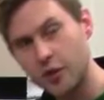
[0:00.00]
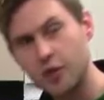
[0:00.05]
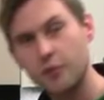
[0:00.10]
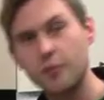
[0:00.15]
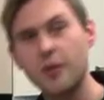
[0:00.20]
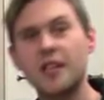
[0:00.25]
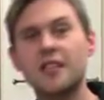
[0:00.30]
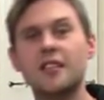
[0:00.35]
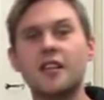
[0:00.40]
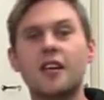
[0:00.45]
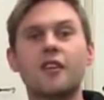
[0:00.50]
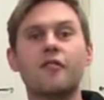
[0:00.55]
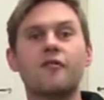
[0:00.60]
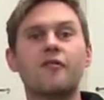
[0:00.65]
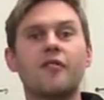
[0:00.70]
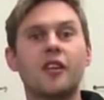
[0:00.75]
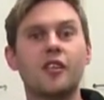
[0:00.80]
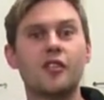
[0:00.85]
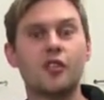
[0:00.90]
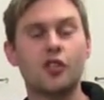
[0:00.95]
which means I can
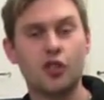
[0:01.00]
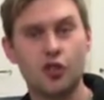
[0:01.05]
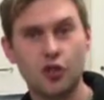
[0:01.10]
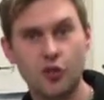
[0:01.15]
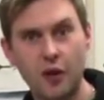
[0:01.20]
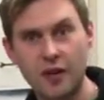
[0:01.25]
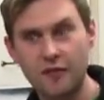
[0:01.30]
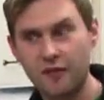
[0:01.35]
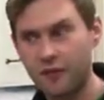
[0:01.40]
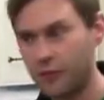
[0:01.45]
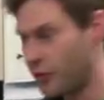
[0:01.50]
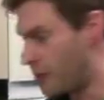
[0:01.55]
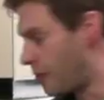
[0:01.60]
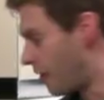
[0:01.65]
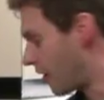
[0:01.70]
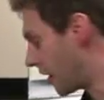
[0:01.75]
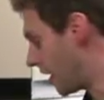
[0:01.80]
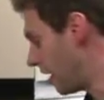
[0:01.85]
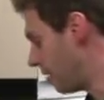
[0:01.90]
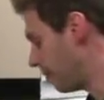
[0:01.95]
fill it straight from the
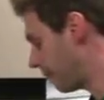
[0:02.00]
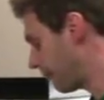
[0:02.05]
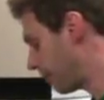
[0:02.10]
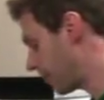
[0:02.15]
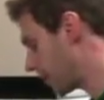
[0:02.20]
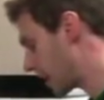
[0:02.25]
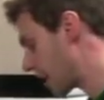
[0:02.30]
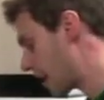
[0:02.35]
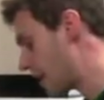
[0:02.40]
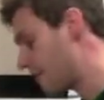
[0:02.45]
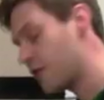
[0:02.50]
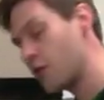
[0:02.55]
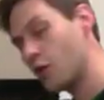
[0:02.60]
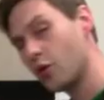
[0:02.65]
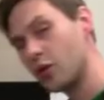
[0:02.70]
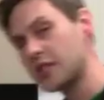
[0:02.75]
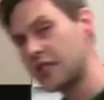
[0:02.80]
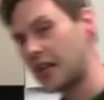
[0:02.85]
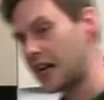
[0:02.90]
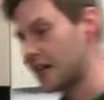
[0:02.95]
bucket. If
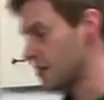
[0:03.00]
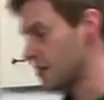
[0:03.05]
yours